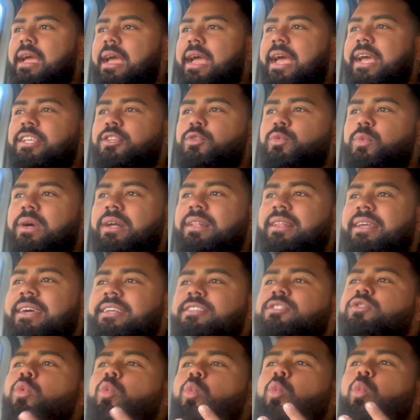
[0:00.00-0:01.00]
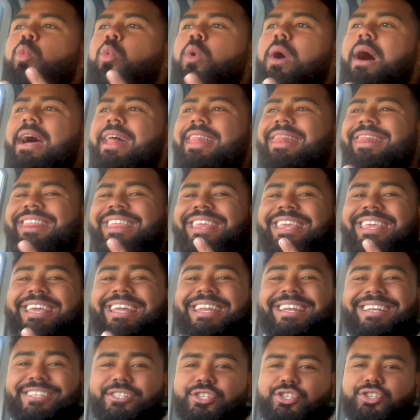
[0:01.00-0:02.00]
as well as what the
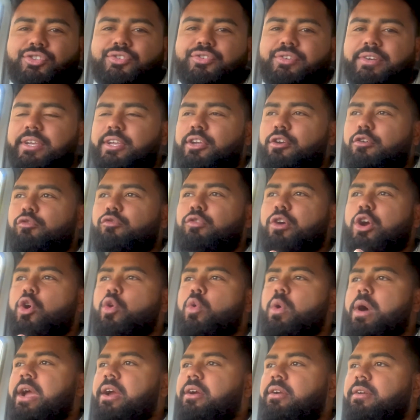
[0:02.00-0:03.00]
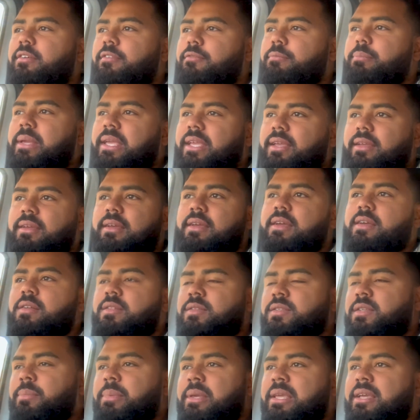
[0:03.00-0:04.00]
industry required of me
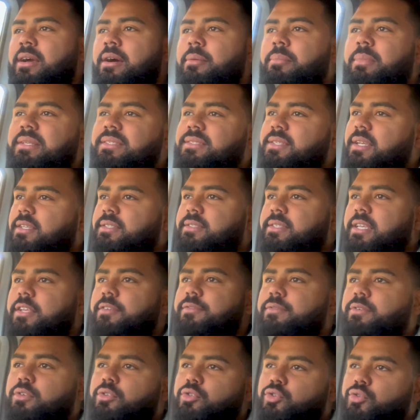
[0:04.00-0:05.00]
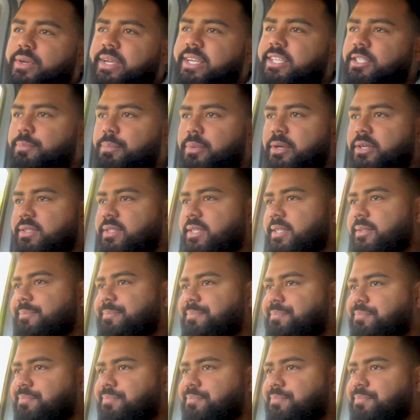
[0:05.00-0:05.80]
to become a successful tradesperson.